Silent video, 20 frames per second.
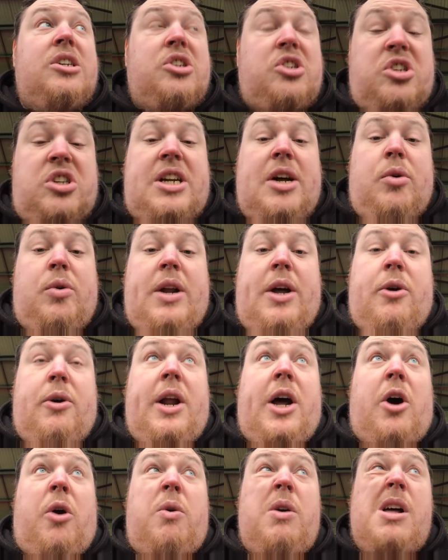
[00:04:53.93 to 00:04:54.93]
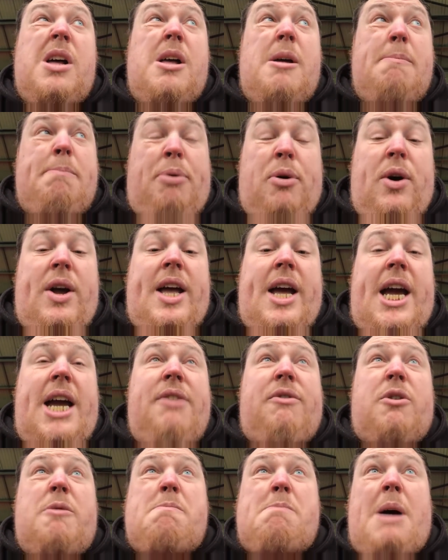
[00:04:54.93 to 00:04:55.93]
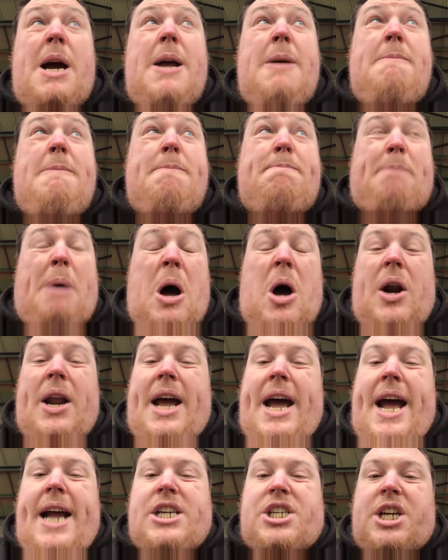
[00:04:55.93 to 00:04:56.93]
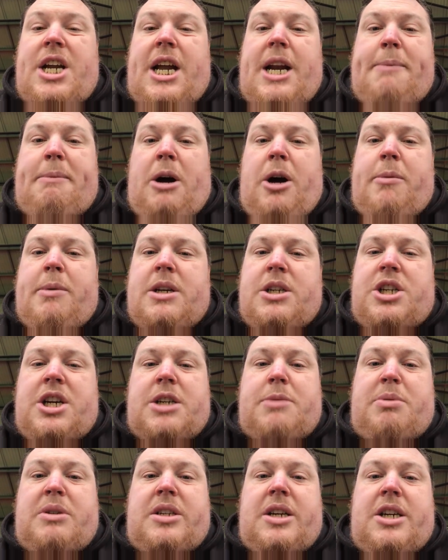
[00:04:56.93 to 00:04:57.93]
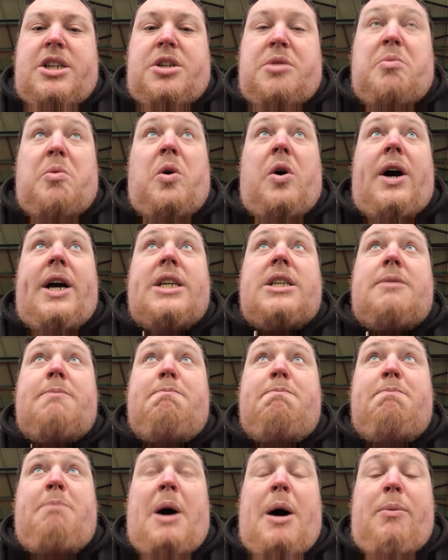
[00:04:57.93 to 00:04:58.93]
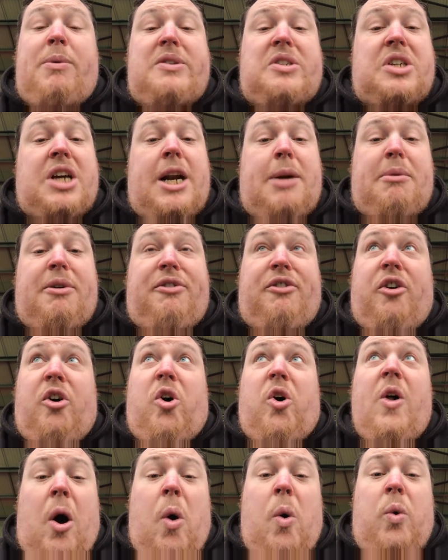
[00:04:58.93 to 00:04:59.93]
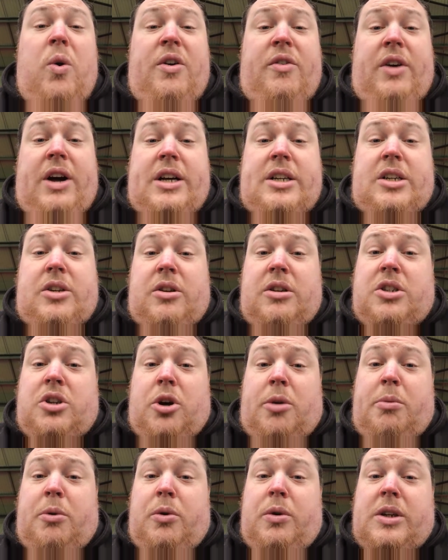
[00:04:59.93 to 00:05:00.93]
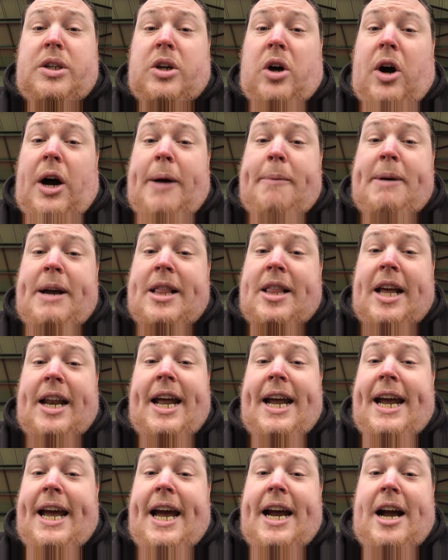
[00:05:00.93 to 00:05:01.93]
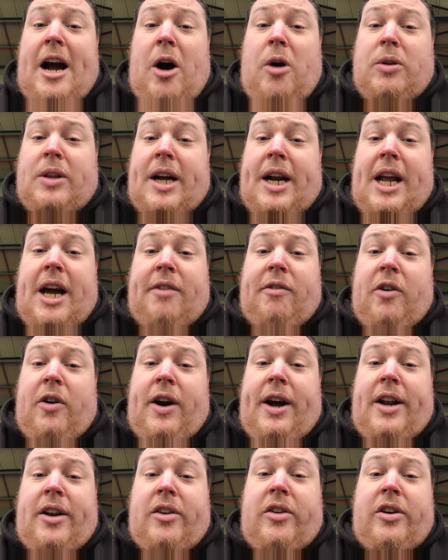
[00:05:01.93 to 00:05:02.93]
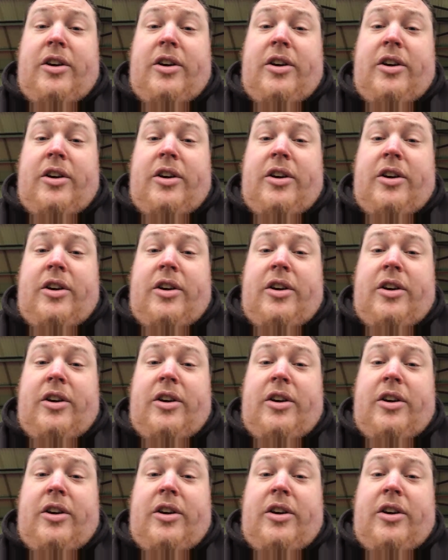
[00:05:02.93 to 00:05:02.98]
Still 0-0. Pretty even, maybe Barnet edging at the moment, just possession-wise. But we've seen it before. All of us on top all the time, and then they get a goal down the other end.